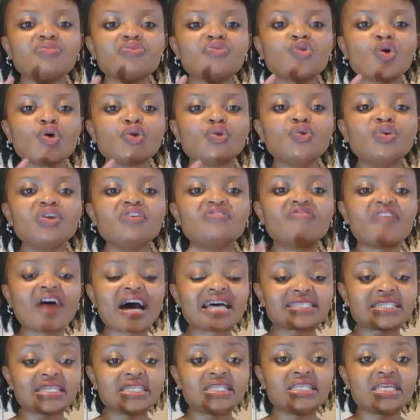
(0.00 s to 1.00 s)
your
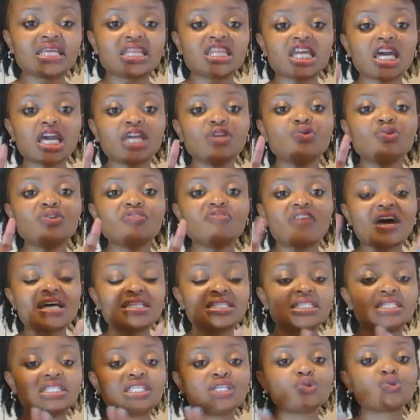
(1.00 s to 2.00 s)
university, the
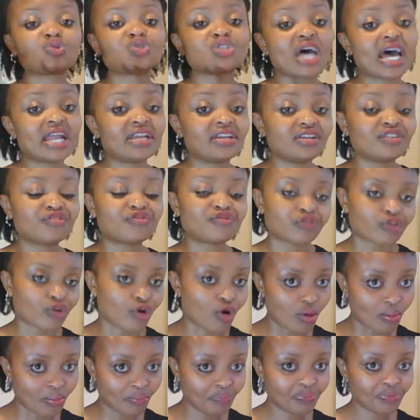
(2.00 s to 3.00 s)
university you studied
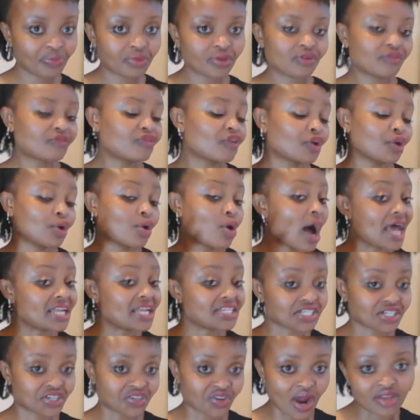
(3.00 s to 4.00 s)
from for your
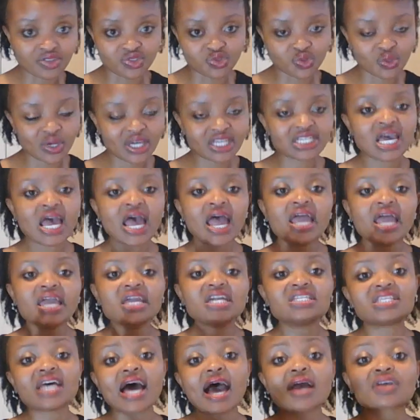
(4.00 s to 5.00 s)
undergraduate,
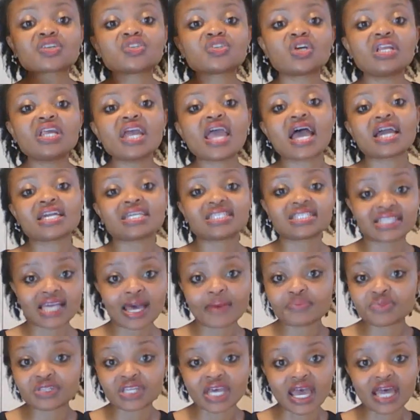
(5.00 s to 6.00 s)
is actually
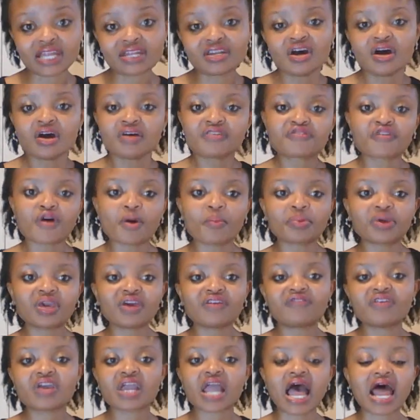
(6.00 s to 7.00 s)
exempted from
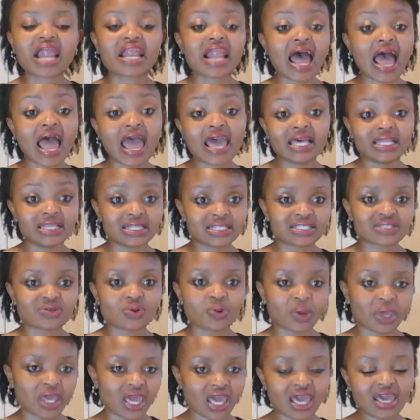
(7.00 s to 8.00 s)
giving an IELTS,
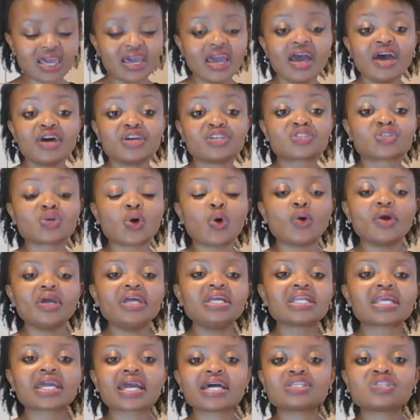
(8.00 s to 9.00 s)
okay? So
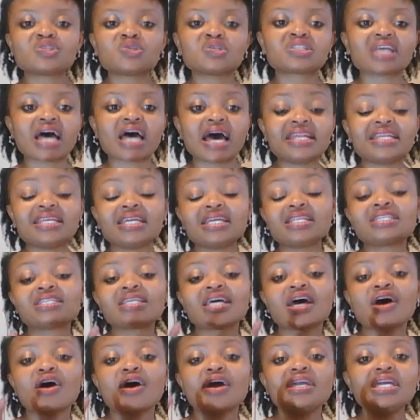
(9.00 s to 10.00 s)
in case you studied
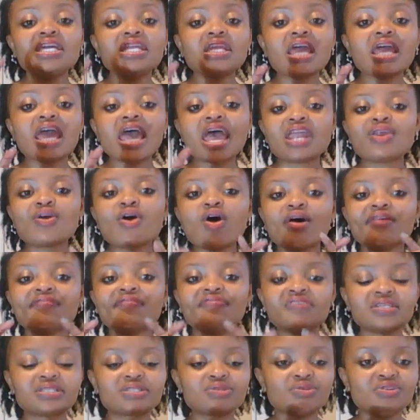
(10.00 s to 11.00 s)
in any of
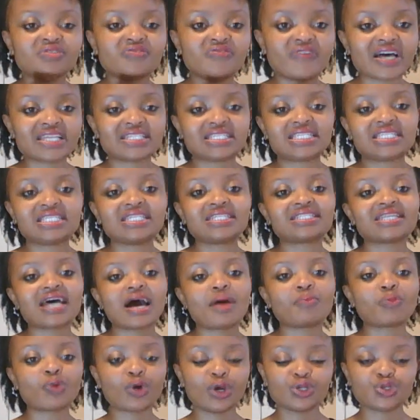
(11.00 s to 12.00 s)
these universities
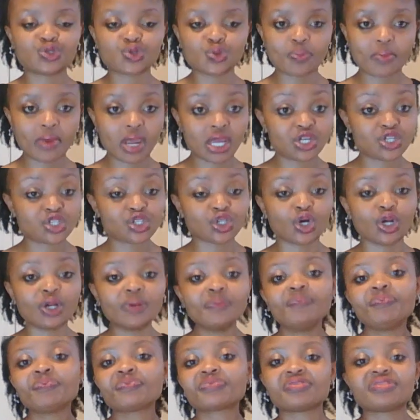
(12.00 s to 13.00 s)
I'm going to
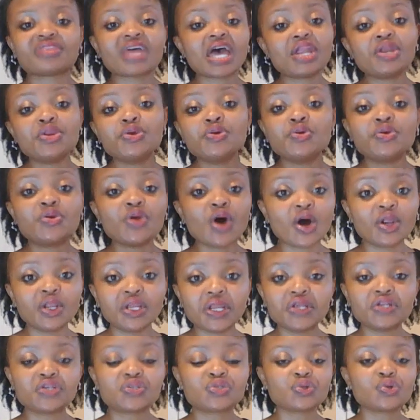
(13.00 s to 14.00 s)
mention, then you don't
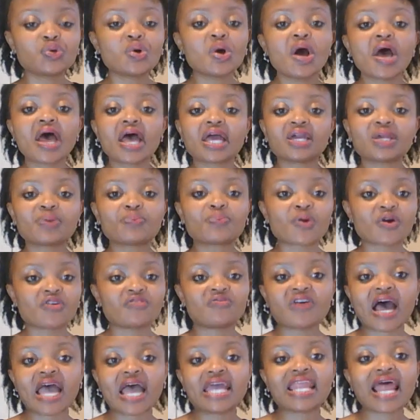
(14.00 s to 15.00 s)
need to
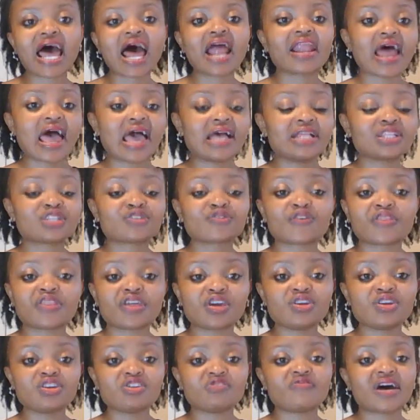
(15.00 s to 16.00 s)
provide an IELTS for
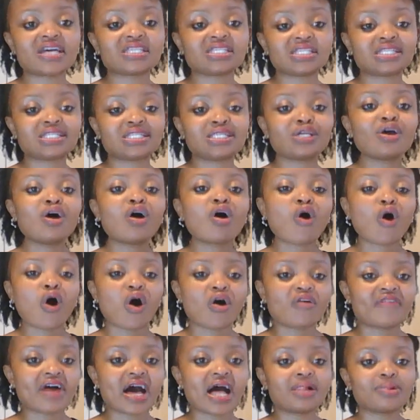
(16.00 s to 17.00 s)
the University
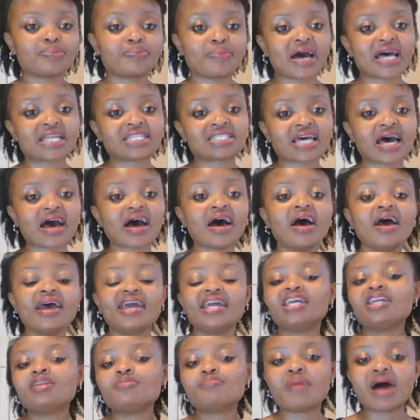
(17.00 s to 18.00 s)
of Alberta.
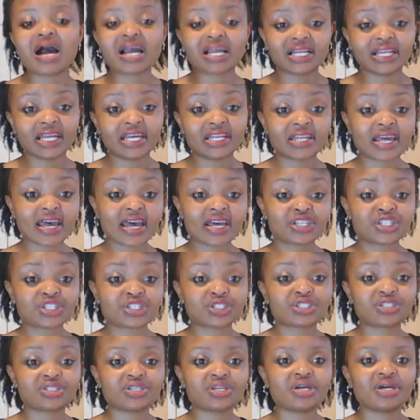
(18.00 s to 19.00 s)
In
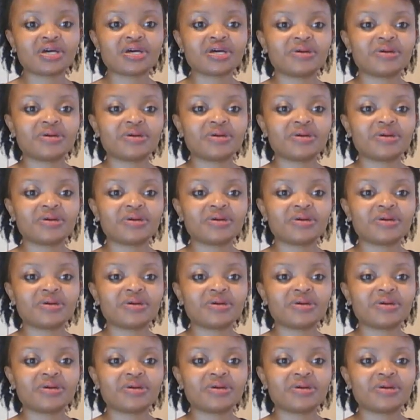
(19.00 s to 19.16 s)
Bangladesh,